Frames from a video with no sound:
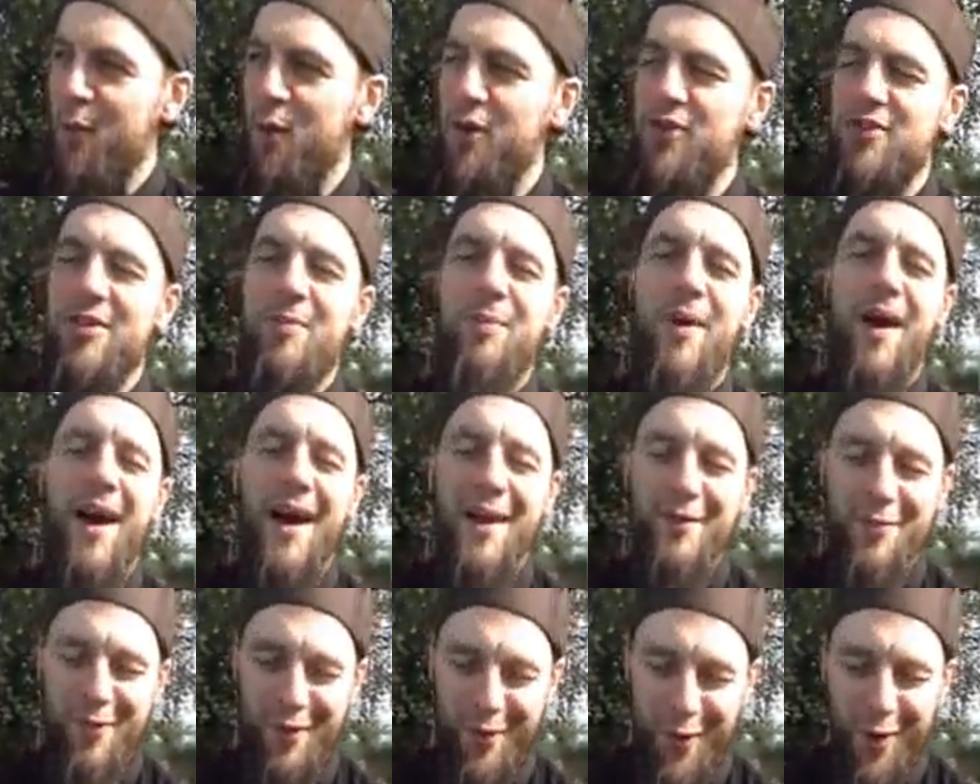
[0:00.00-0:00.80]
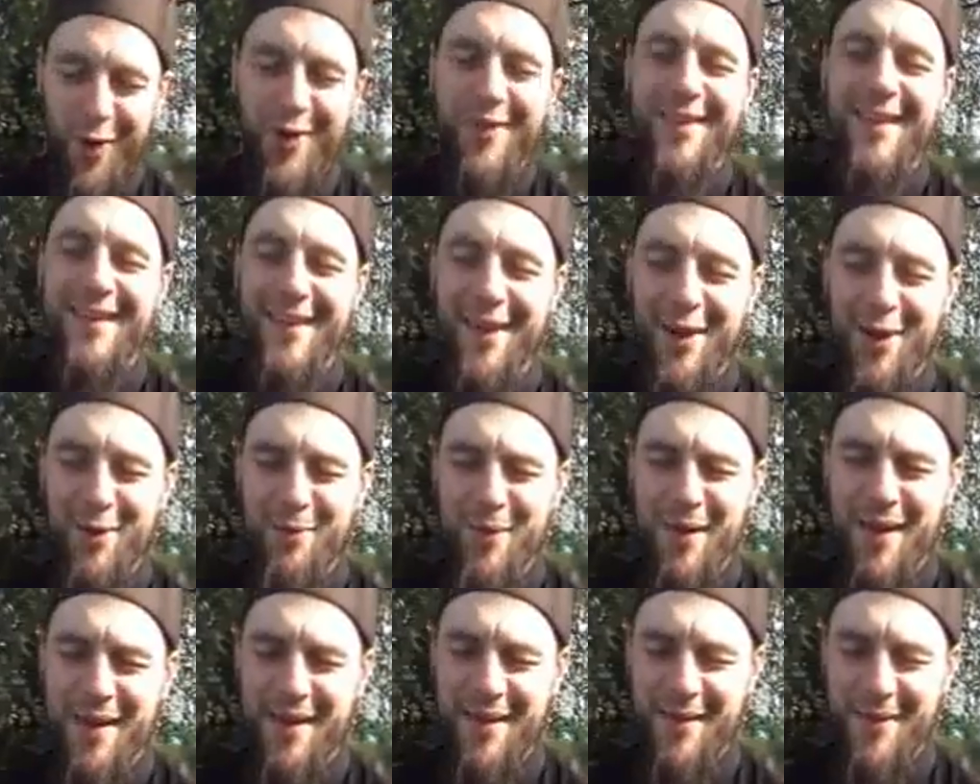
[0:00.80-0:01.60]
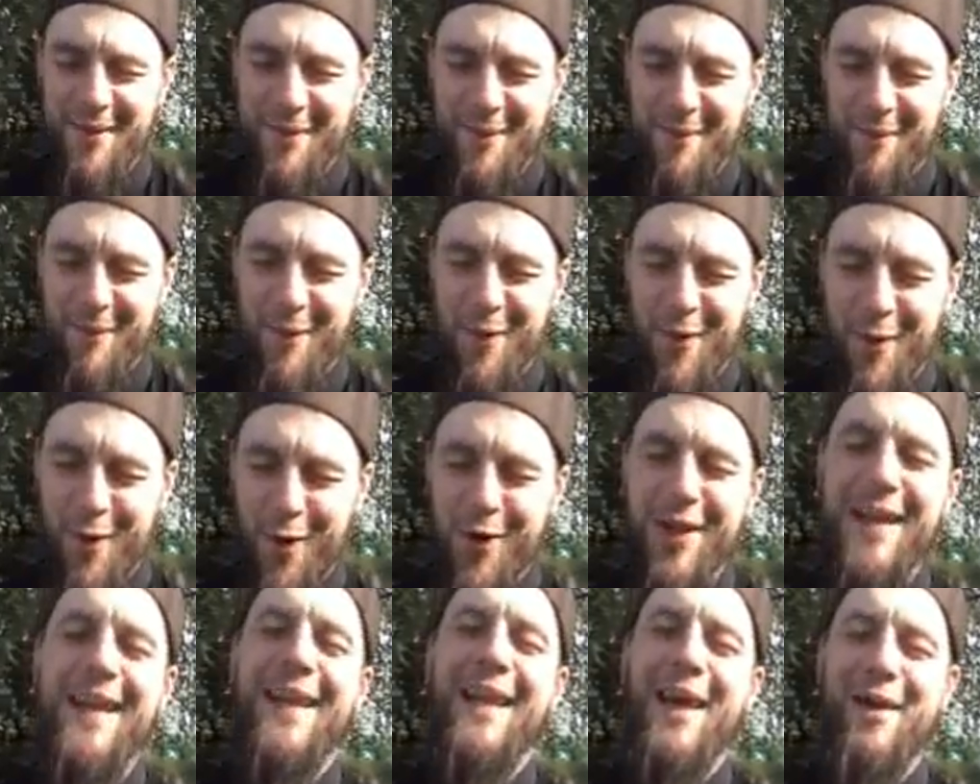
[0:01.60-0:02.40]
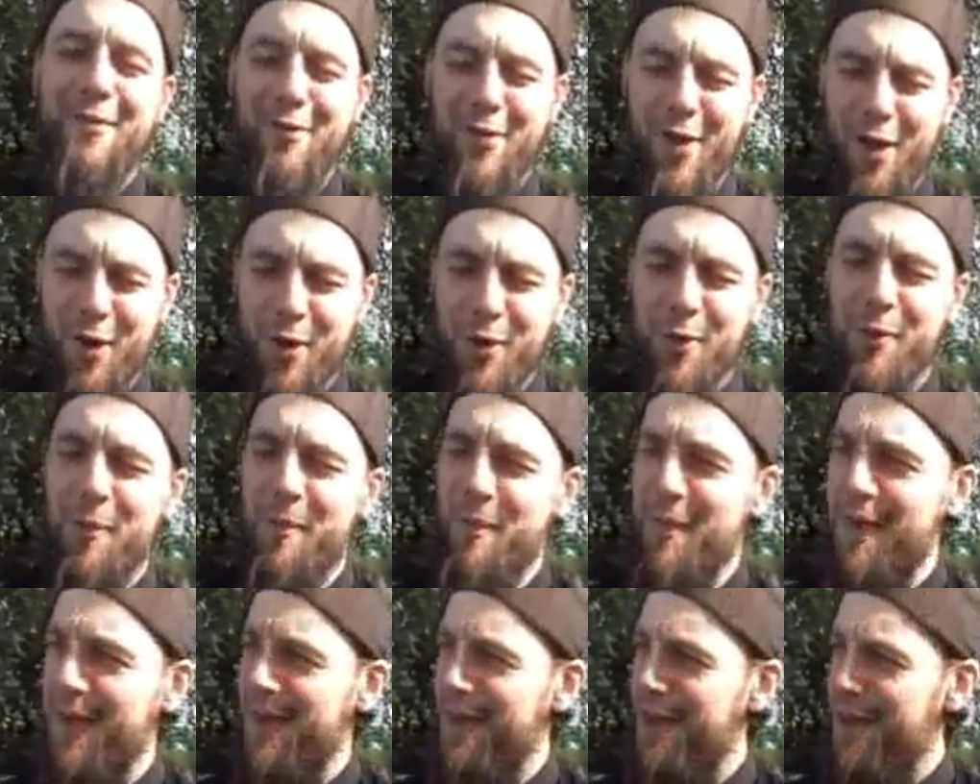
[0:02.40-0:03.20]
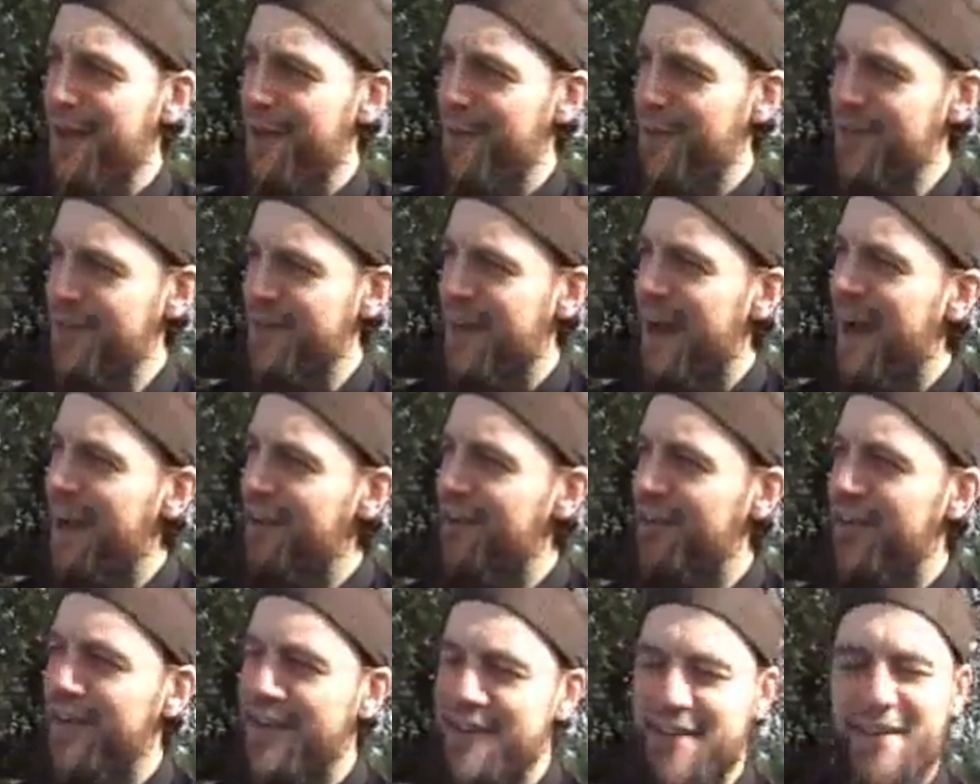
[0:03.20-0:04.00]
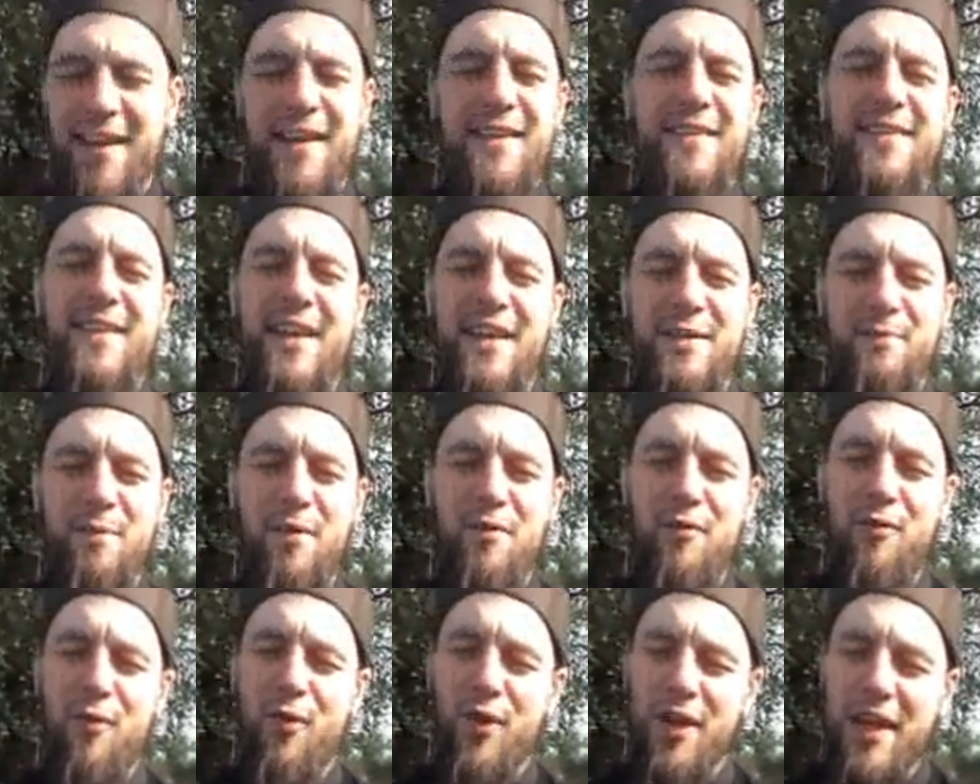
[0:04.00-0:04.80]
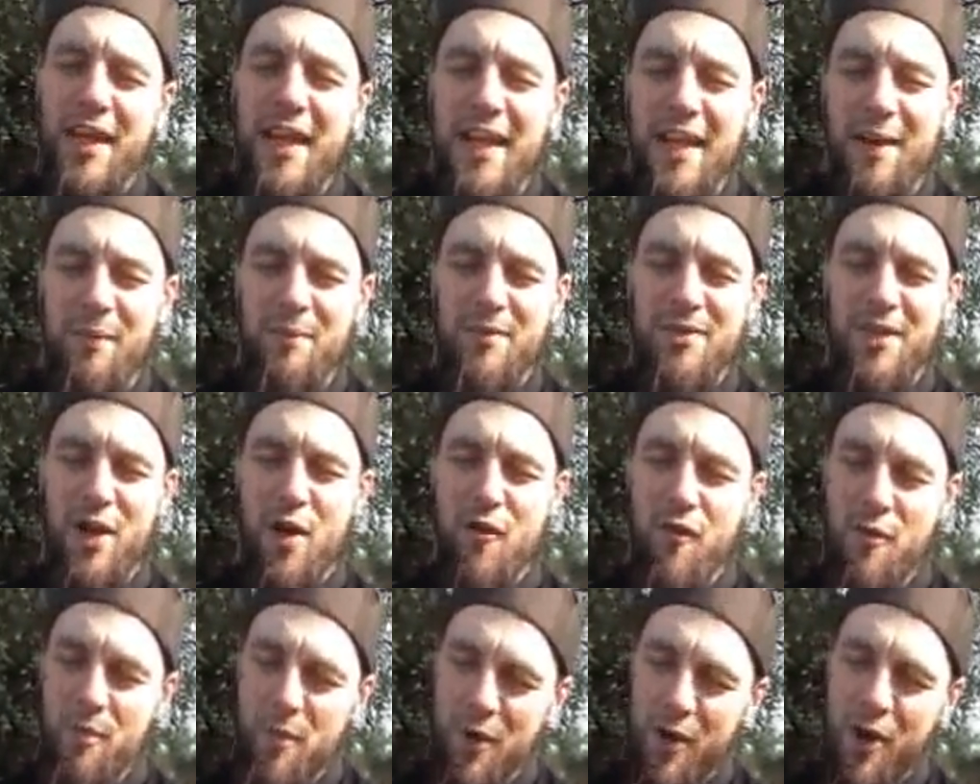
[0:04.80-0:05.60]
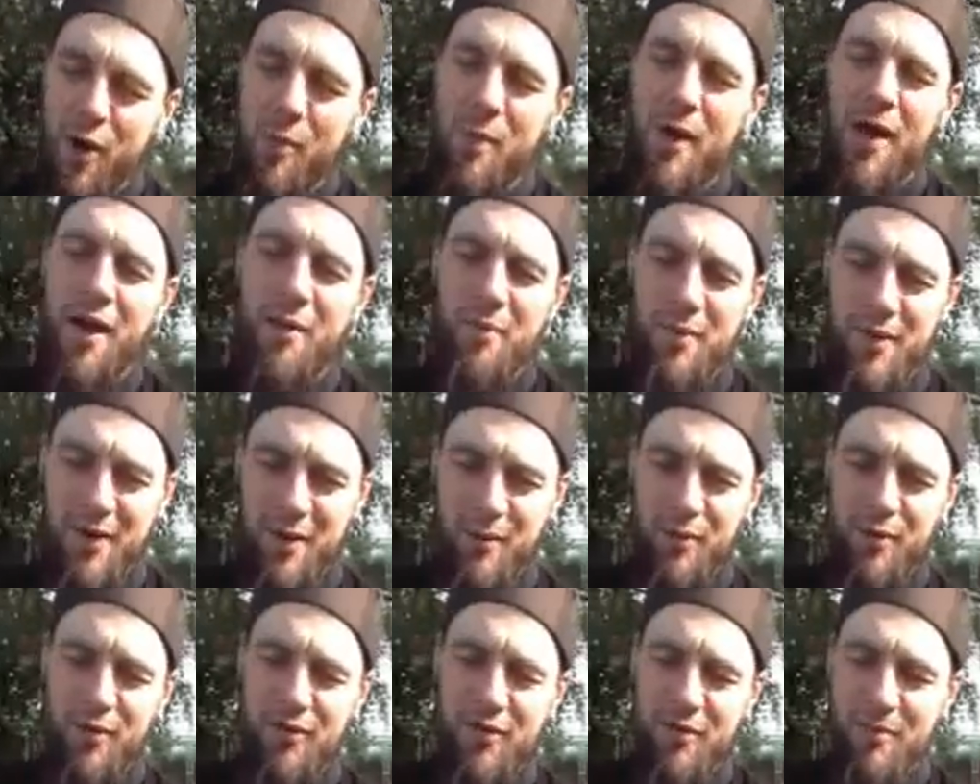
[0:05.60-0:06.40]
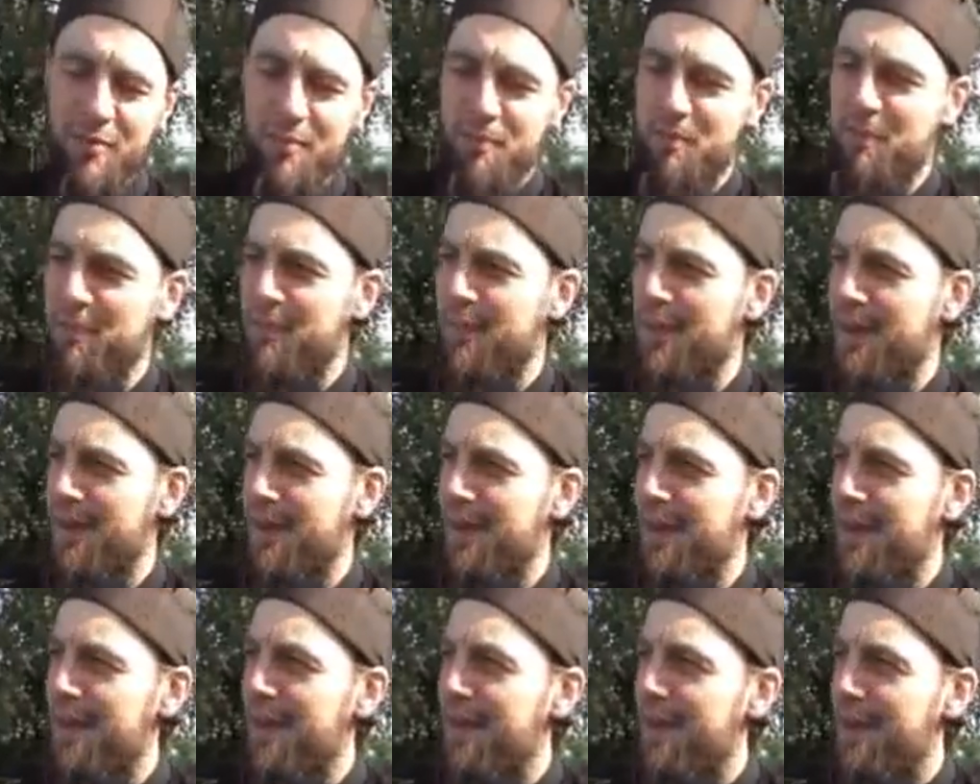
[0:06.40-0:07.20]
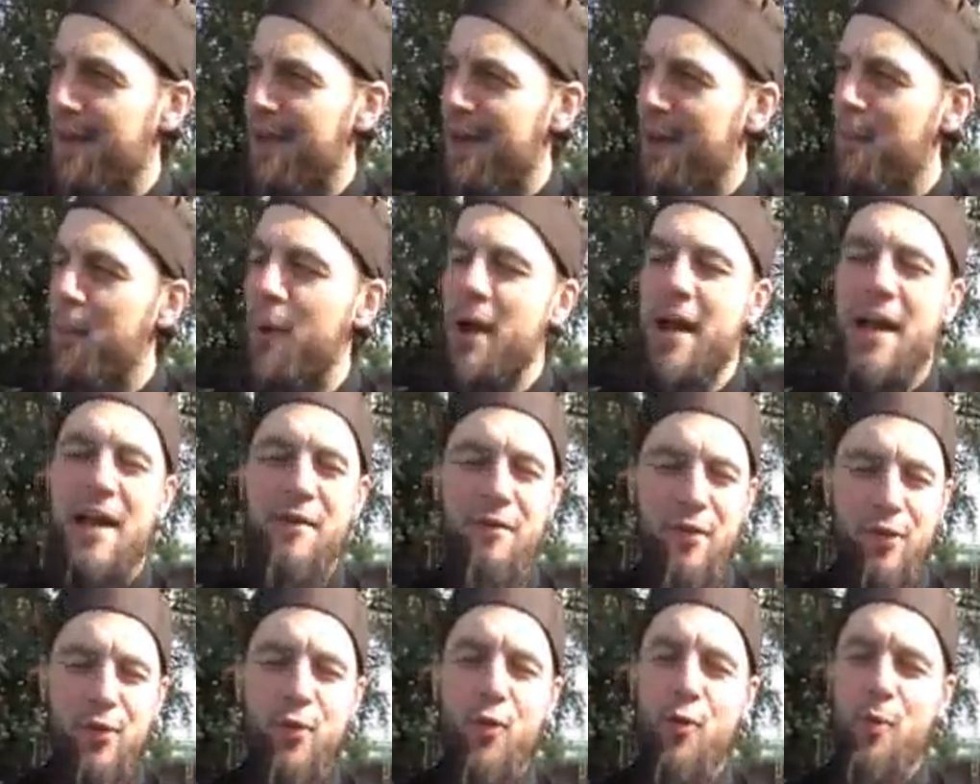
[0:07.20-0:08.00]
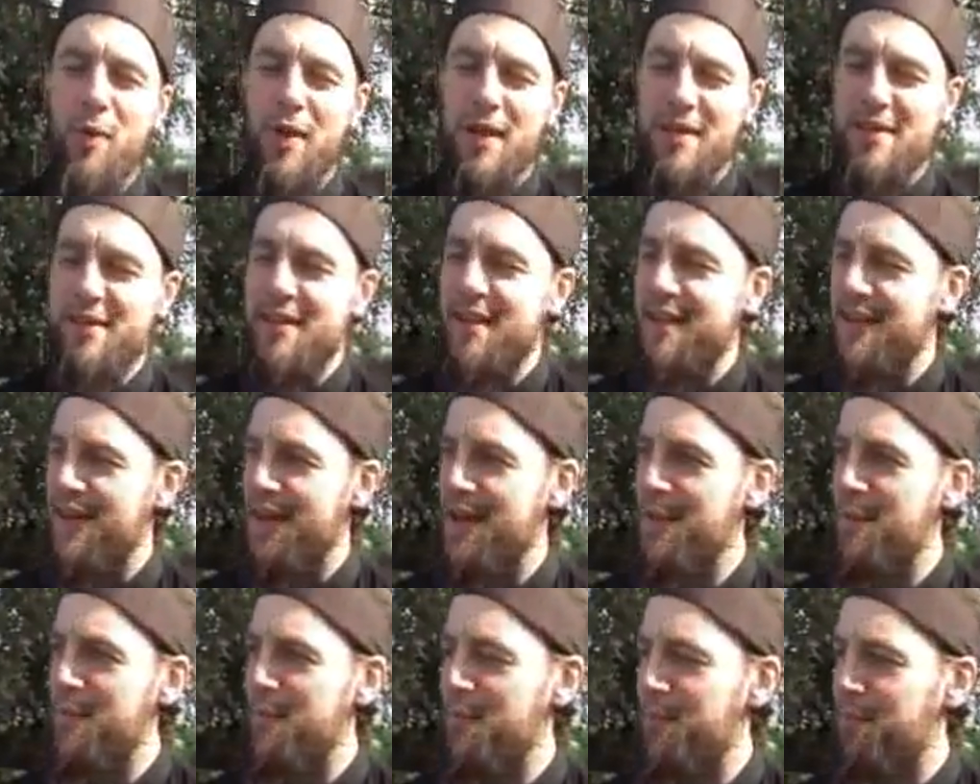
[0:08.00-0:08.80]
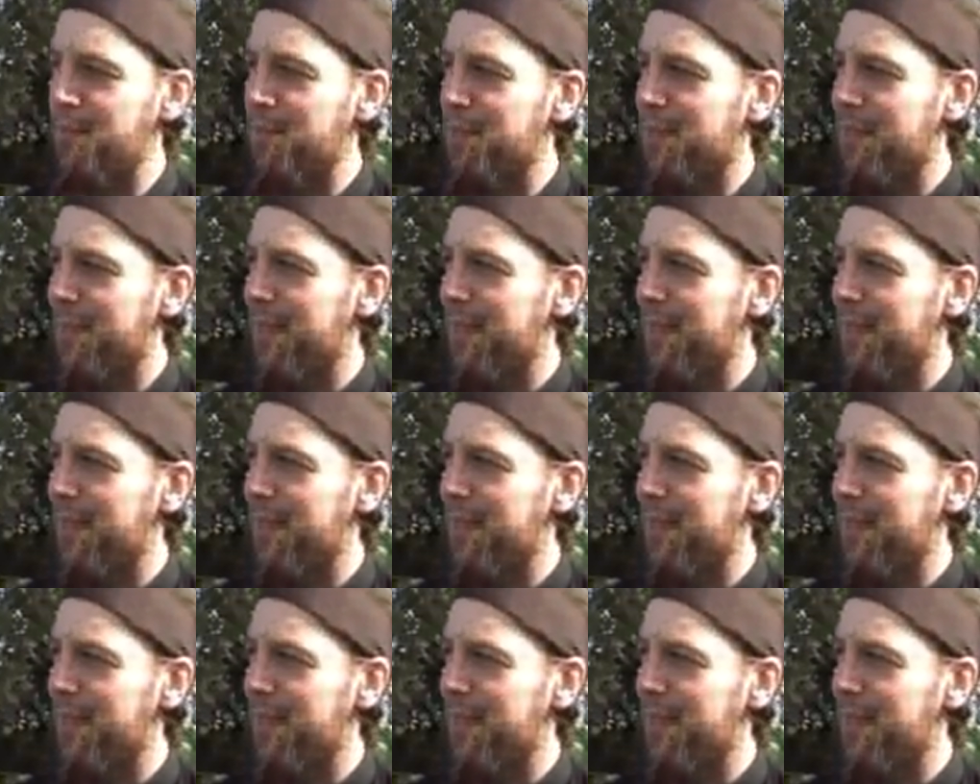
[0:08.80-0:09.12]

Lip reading: But what Sabah had forgot to tell me, or he left out, was that actually 6 days before he himself had become Ahmadi Muslim. But he never told me this at the time.